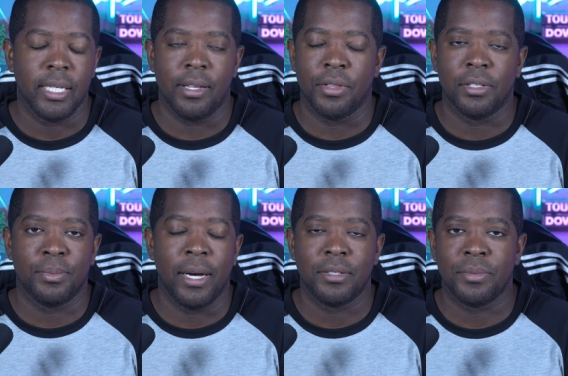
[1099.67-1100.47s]
Anything's
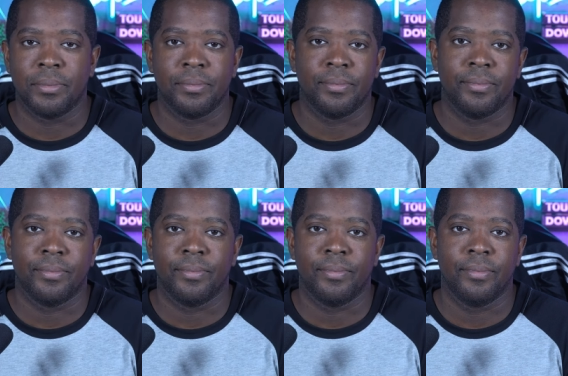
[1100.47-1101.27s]
possible.
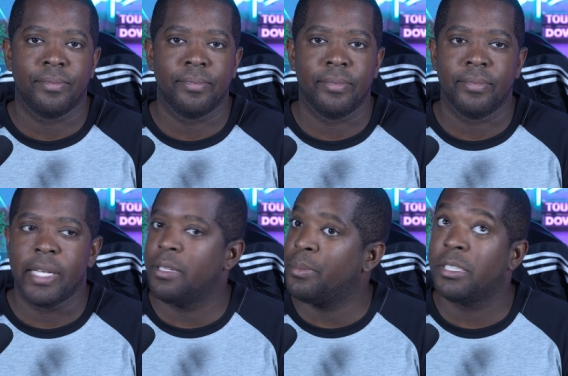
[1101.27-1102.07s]

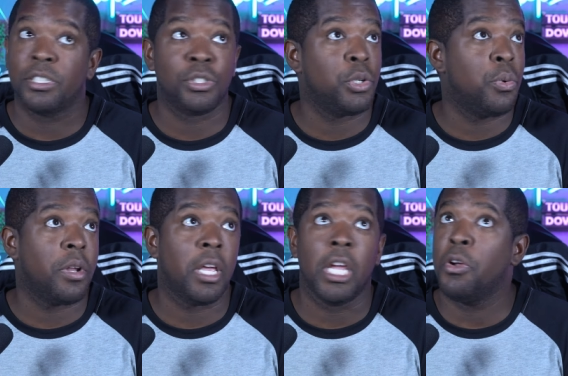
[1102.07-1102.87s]
As much as you don't
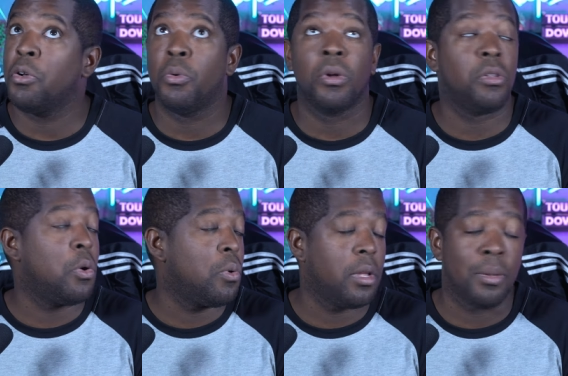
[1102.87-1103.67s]
want to hear it or
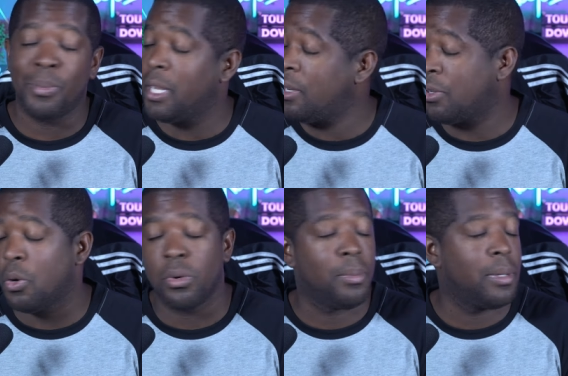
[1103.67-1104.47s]
don't want to admit it or
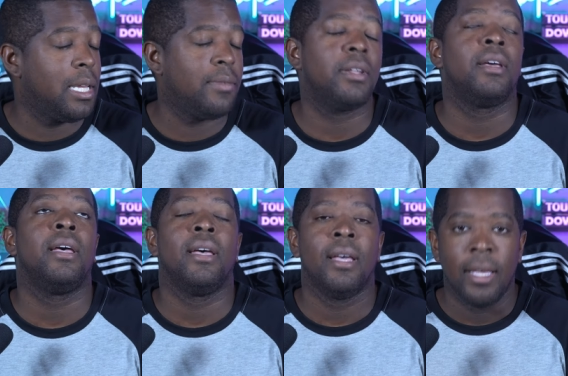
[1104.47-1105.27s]
don't want to believe it,
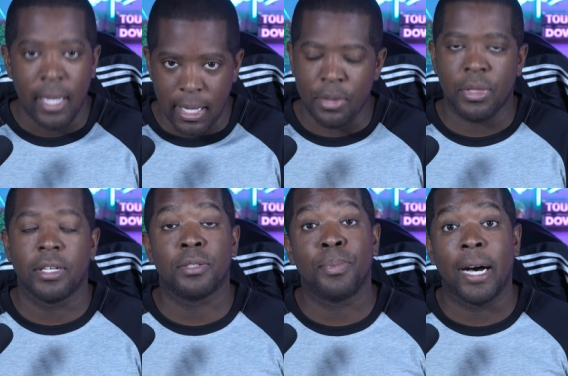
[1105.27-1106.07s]
anything
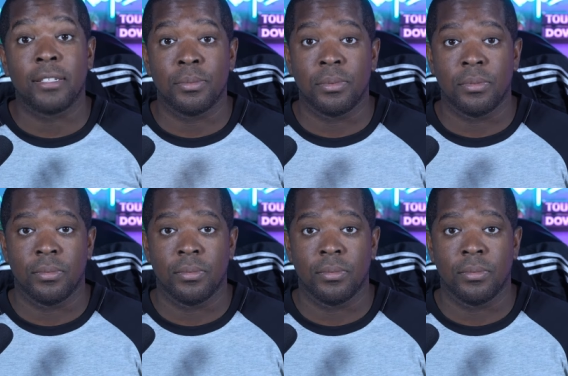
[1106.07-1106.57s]
is possible.